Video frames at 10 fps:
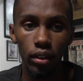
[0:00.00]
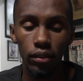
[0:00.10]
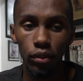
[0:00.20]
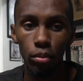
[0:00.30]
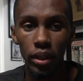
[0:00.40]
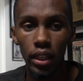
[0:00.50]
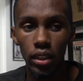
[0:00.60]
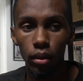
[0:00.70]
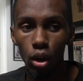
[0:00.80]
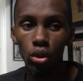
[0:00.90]
for me, he's
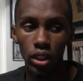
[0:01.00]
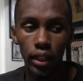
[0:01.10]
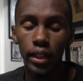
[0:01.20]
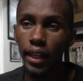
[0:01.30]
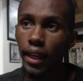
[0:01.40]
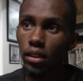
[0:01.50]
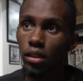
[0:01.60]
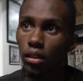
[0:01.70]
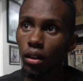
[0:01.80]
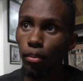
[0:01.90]
a coach that really cares
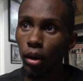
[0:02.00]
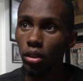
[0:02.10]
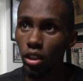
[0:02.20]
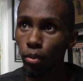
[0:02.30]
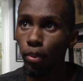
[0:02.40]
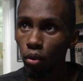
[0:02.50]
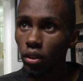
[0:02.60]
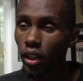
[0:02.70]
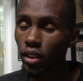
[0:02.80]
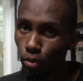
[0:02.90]
about his opponent,
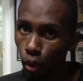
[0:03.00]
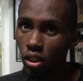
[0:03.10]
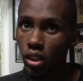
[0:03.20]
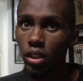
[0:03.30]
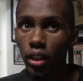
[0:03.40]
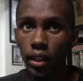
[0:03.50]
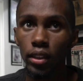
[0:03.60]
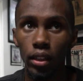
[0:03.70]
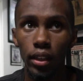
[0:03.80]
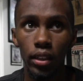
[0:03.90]
his boxers,
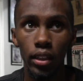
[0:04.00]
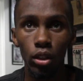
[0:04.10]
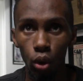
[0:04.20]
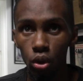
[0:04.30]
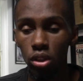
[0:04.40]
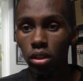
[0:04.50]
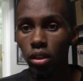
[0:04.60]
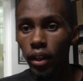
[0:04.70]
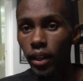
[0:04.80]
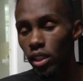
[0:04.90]
and he knows
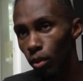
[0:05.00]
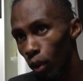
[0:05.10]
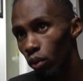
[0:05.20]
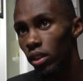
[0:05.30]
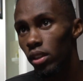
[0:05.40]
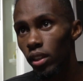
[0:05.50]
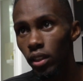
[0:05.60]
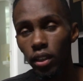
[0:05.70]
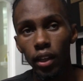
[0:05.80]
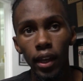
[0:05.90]
his opponents
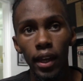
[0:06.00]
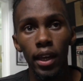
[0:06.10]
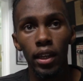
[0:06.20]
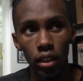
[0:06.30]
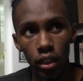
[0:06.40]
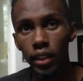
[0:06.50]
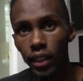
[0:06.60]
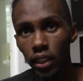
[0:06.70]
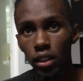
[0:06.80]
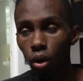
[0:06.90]
and he
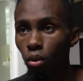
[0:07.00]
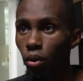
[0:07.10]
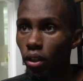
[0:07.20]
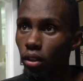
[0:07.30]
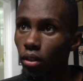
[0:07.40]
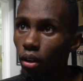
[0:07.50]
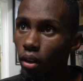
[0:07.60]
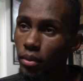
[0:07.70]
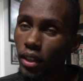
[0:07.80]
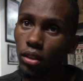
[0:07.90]
does his homework, you know what
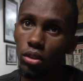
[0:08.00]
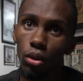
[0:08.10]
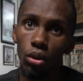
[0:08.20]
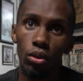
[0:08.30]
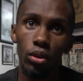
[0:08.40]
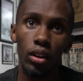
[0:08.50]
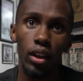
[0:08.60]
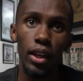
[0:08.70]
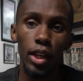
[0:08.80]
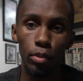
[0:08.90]
I'm saying? So
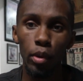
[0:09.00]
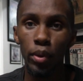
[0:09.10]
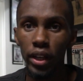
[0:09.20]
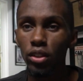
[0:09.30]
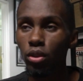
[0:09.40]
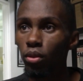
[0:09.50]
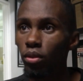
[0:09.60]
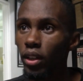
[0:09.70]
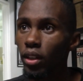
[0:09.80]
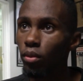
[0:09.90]
he prepares you
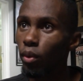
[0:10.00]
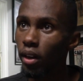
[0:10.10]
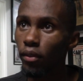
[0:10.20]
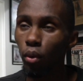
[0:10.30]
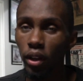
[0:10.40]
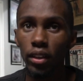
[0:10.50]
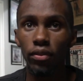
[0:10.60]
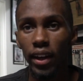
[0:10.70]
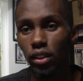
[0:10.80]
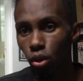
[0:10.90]
in whatever way. He
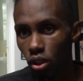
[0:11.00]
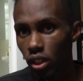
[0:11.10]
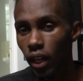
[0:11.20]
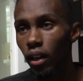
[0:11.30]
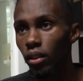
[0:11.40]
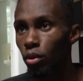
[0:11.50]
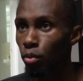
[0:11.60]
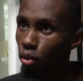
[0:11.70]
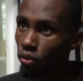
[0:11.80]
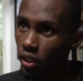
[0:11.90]
finds your style and
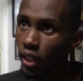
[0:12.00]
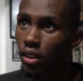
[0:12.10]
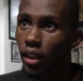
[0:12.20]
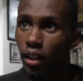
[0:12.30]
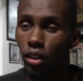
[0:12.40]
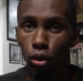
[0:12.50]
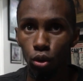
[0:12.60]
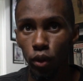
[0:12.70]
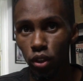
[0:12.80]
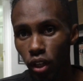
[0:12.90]
improves that style. He knows
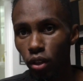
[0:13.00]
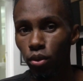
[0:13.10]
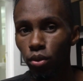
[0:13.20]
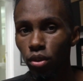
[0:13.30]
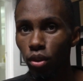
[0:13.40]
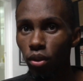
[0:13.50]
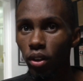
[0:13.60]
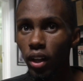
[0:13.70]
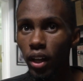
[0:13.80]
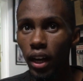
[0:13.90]
what you can do. So
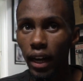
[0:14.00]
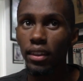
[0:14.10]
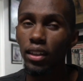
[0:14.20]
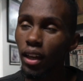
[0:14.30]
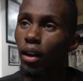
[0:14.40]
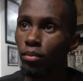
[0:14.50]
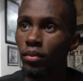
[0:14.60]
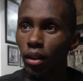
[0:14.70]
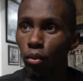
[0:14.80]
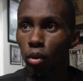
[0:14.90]
I think, I'm
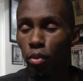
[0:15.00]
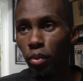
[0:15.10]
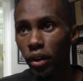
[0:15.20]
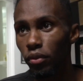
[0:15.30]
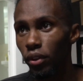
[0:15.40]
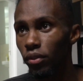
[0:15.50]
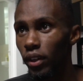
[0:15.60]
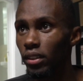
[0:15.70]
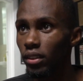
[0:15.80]
well prepared for the fight.